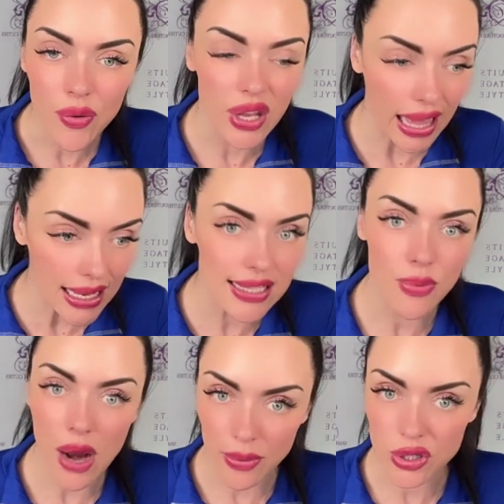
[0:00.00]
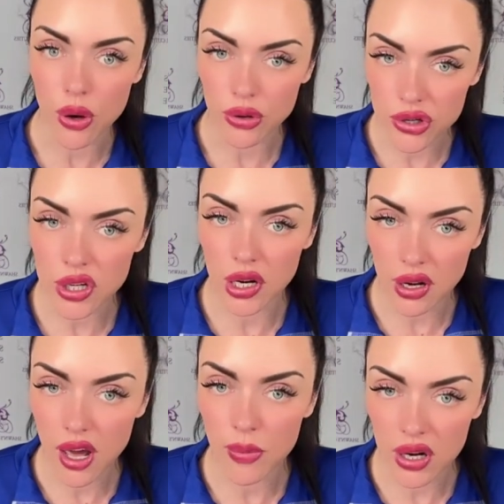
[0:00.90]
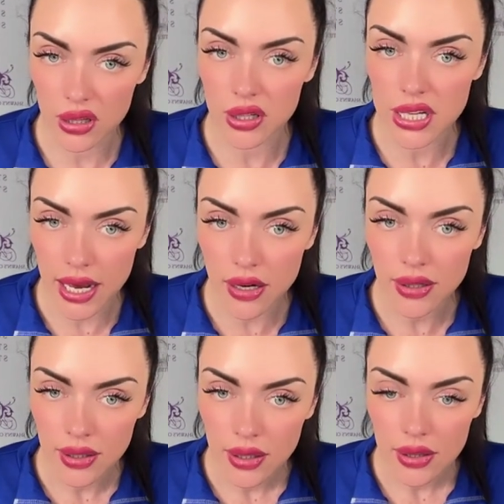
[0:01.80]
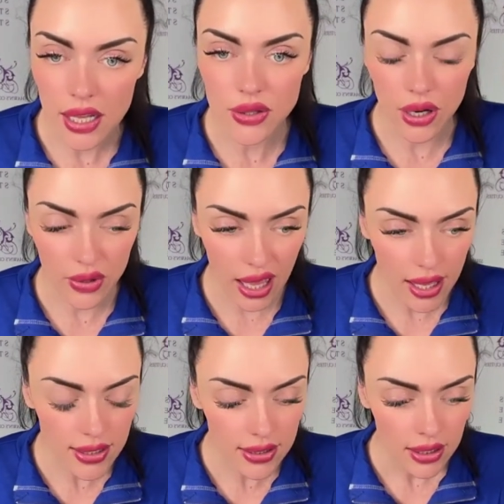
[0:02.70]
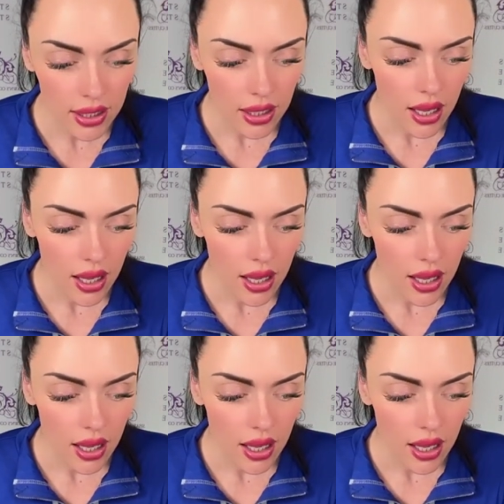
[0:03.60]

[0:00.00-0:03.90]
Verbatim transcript: I would guess they probably told her she needed to come in a little tighter. That's what I would guess.